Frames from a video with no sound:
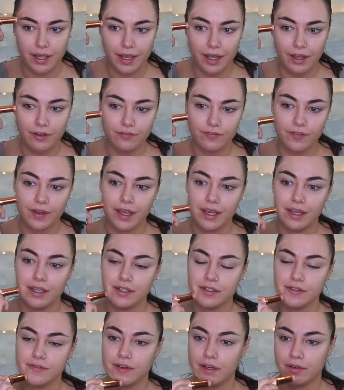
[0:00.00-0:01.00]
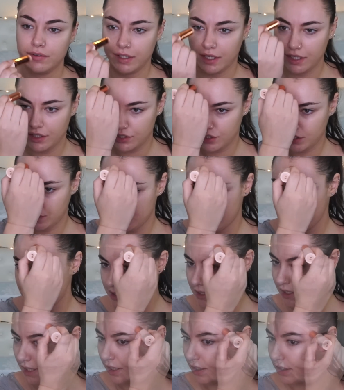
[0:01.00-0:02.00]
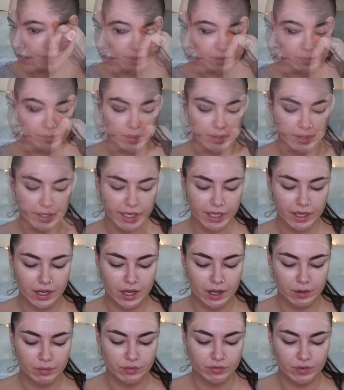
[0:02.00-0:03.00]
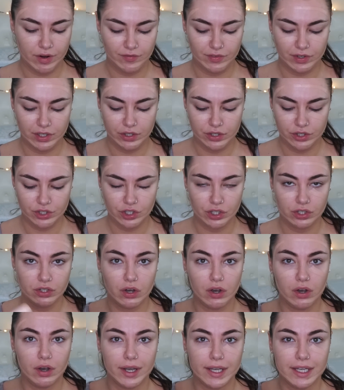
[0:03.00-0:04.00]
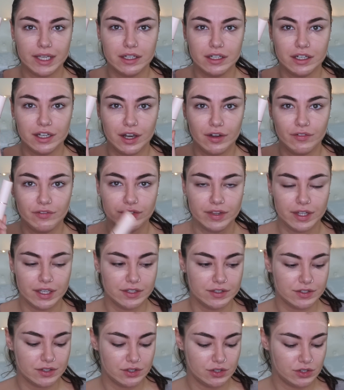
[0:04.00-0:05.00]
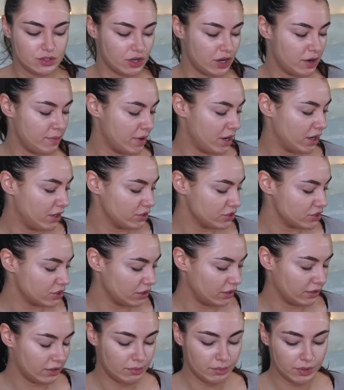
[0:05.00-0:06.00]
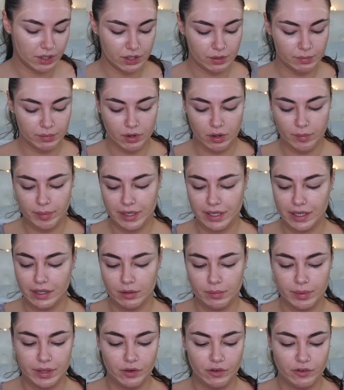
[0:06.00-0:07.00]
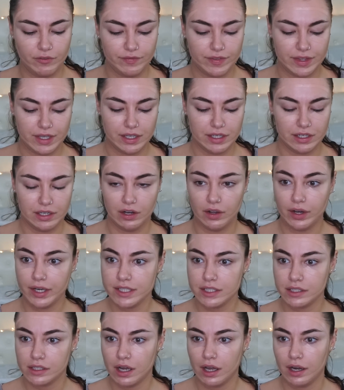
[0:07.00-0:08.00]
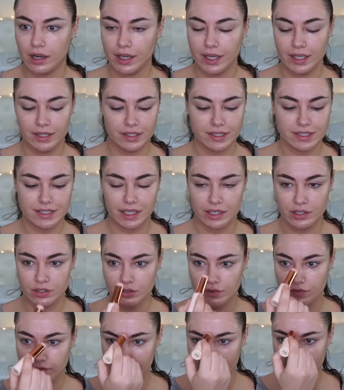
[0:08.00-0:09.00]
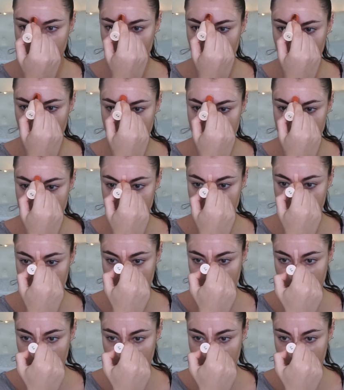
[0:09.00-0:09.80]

F8 foundation stick by Revolution. I love these so much, and I'm going to pop a little bit of the lighter colour in the centre of the face.